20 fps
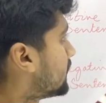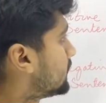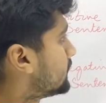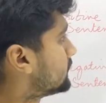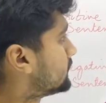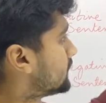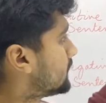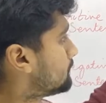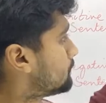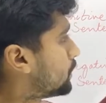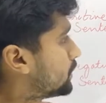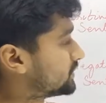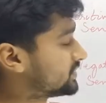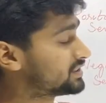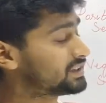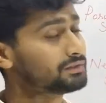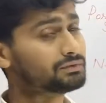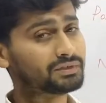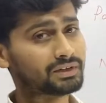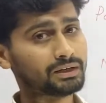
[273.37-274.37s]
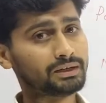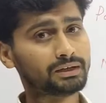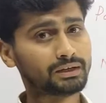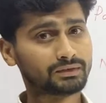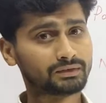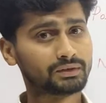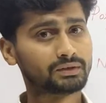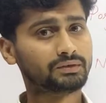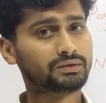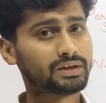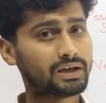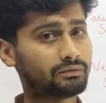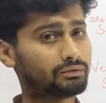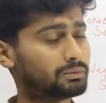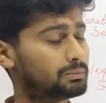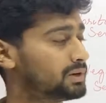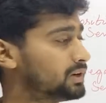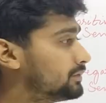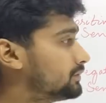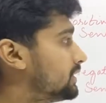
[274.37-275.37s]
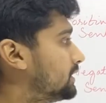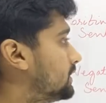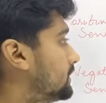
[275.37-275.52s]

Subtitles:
are the positive sentences, the affirmative